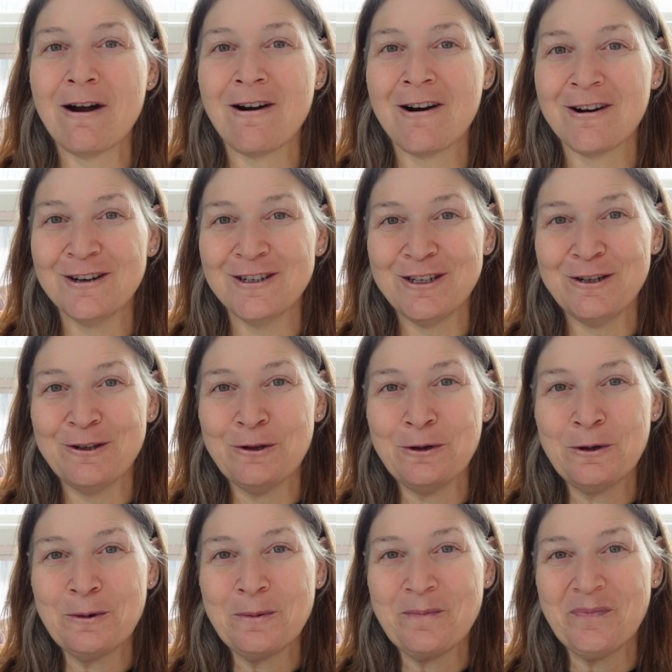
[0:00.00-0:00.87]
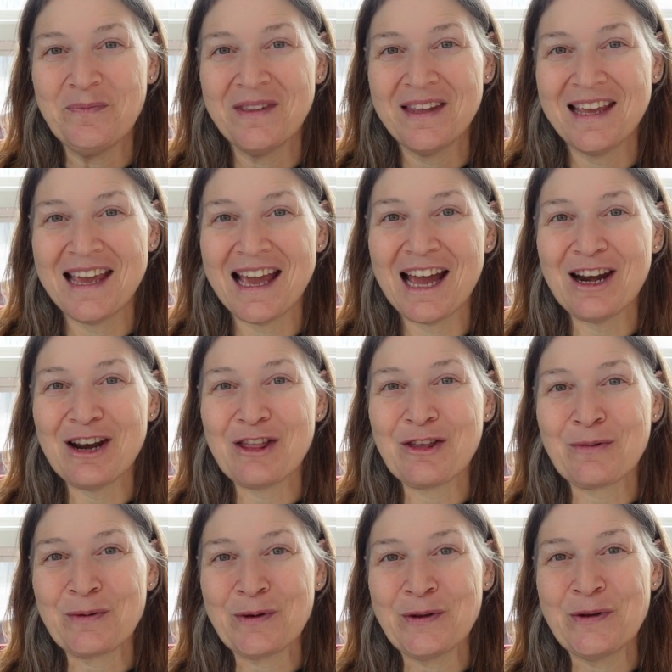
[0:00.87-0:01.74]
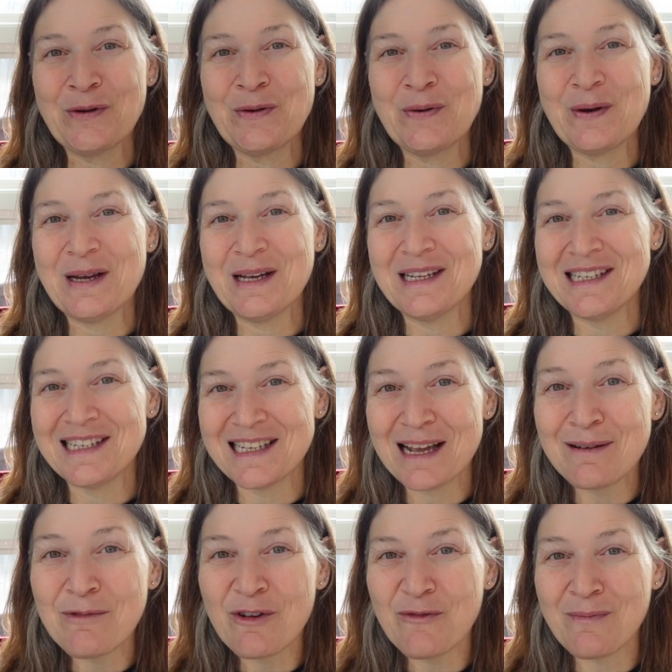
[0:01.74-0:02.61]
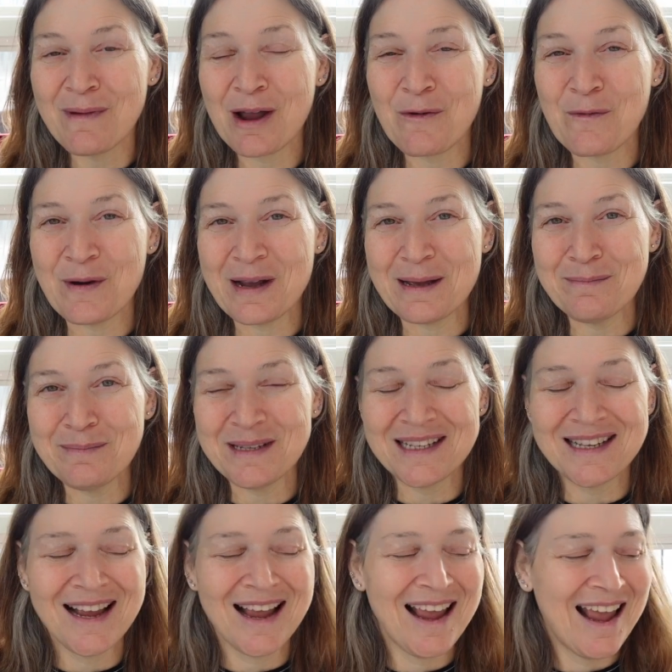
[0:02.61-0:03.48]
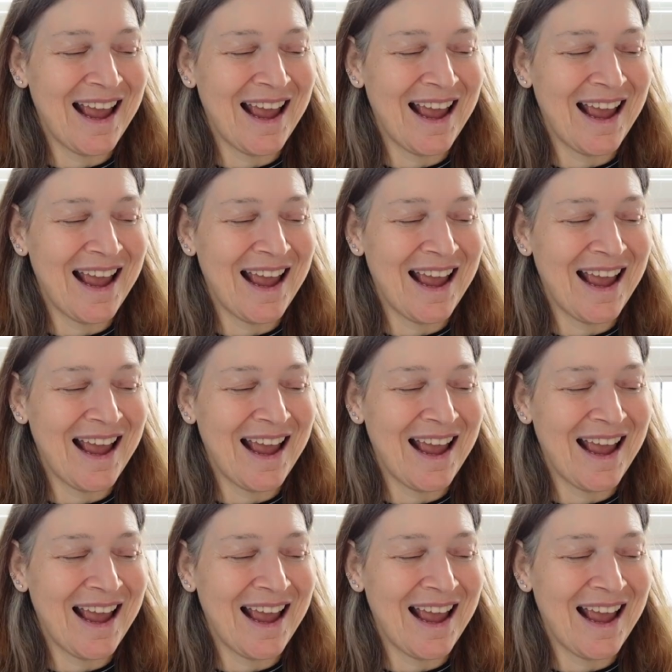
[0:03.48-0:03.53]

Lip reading: are to get through some of my whips.